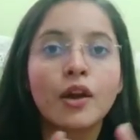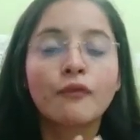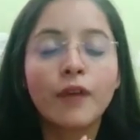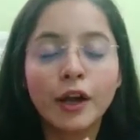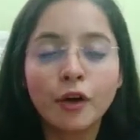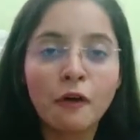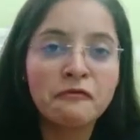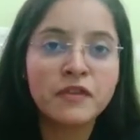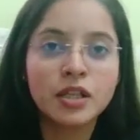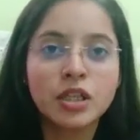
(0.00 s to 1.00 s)
one of
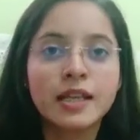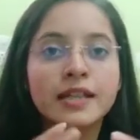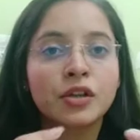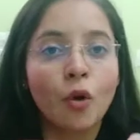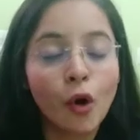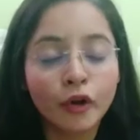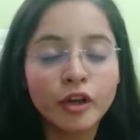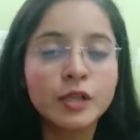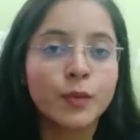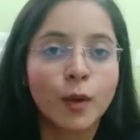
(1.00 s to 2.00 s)
which is an
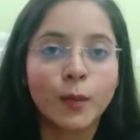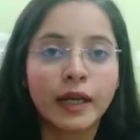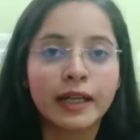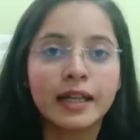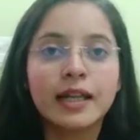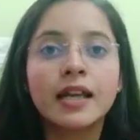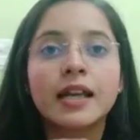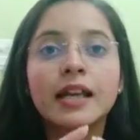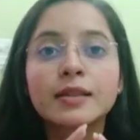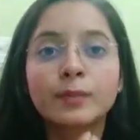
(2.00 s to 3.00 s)
onerous property,
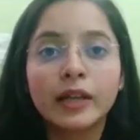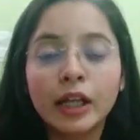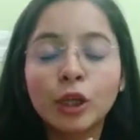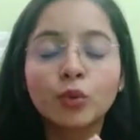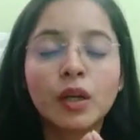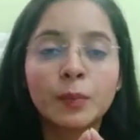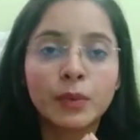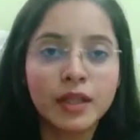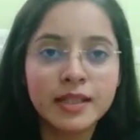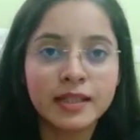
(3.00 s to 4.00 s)
is made to a
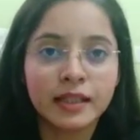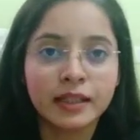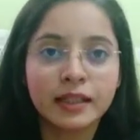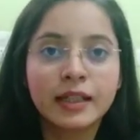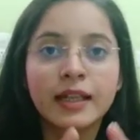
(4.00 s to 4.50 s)
person,